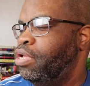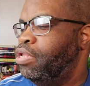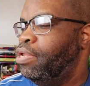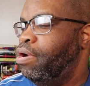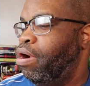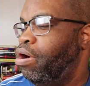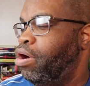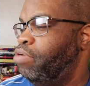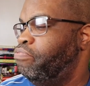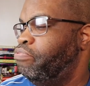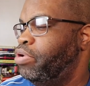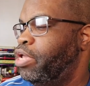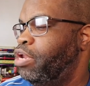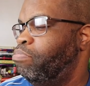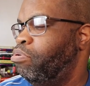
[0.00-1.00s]
There are
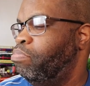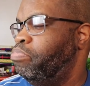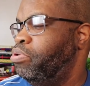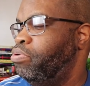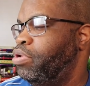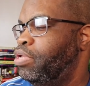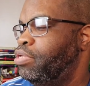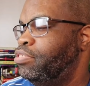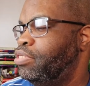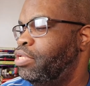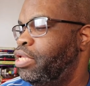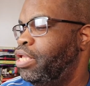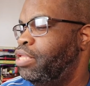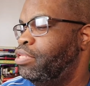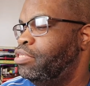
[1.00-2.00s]
unforgettable beauties
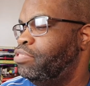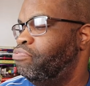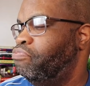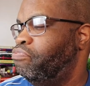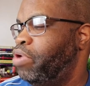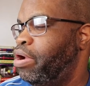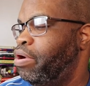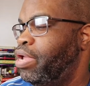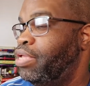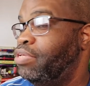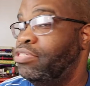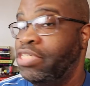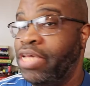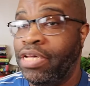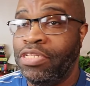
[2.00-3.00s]
in this very
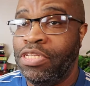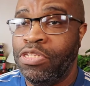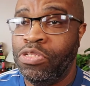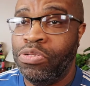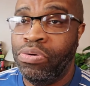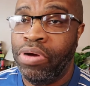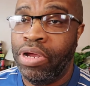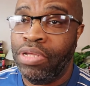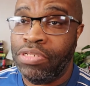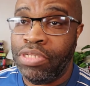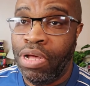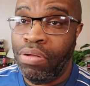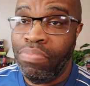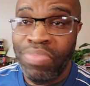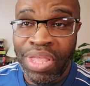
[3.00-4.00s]
sexy story.
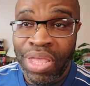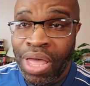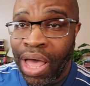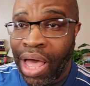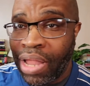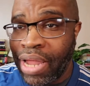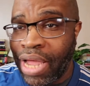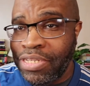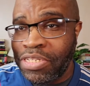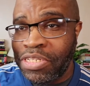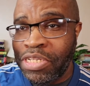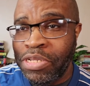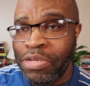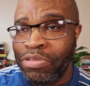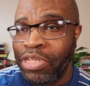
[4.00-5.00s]
So, a lot to
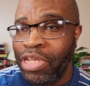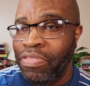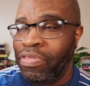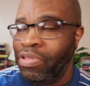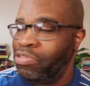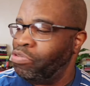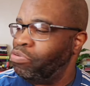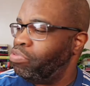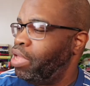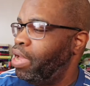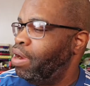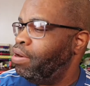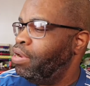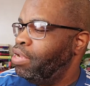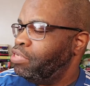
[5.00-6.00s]
sink your teeth into
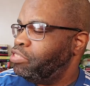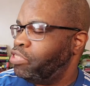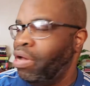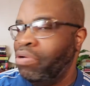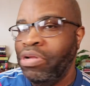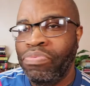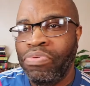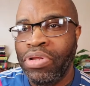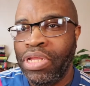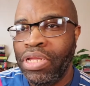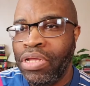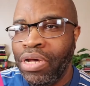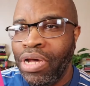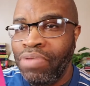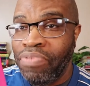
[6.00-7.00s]
there. Sounded really
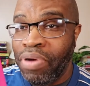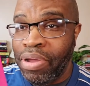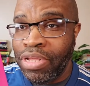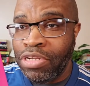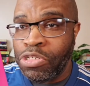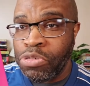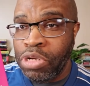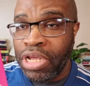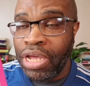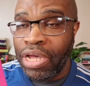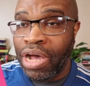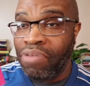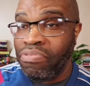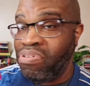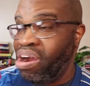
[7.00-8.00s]
good, very intriguing
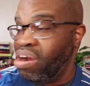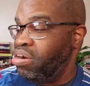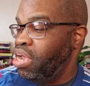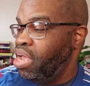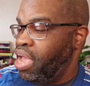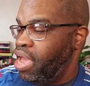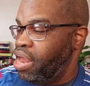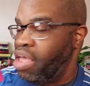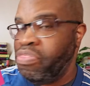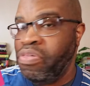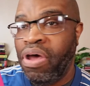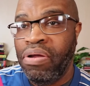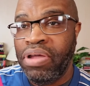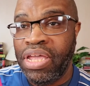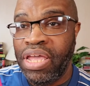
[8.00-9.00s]
cover art, and I
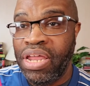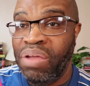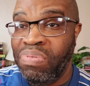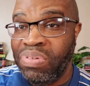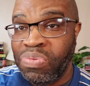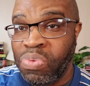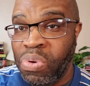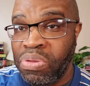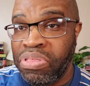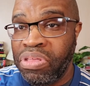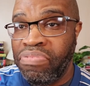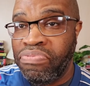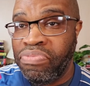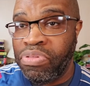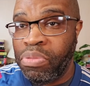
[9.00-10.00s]
thought again it was worth
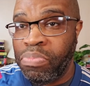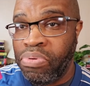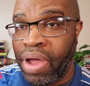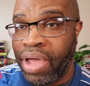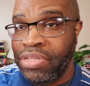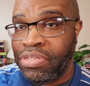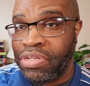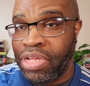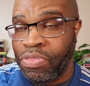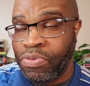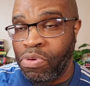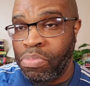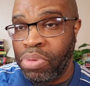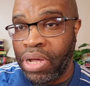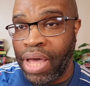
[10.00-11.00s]
it for the price
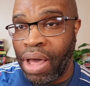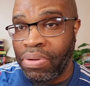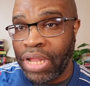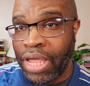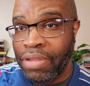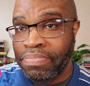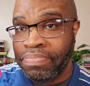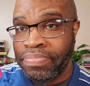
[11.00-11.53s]
through Book Outlet.